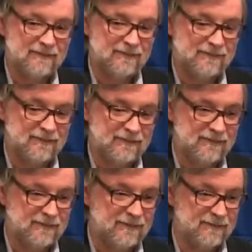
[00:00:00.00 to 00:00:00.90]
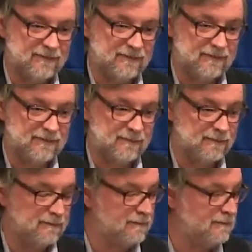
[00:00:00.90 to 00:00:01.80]

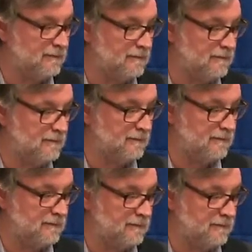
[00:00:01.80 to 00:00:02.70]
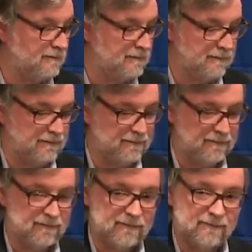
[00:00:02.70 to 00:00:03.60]

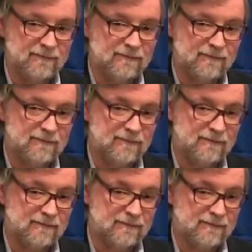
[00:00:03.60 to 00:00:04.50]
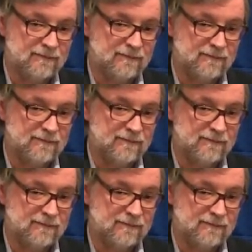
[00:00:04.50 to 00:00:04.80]
The person shown says nothing.